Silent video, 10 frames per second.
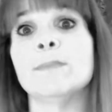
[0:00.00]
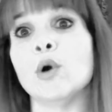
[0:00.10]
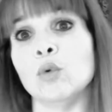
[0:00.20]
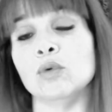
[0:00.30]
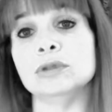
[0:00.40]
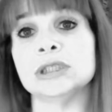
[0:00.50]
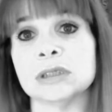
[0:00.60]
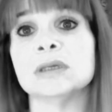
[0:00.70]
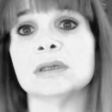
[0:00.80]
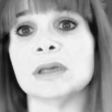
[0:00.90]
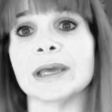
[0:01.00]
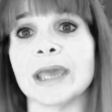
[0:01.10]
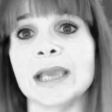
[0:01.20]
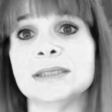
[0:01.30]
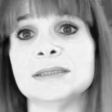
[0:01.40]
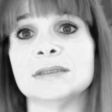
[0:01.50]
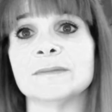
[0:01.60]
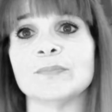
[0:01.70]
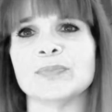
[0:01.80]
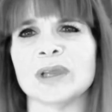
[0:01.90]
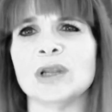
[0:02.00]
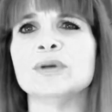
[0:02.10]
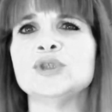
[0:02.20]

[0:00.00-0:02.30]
Bored, I guess. I'd long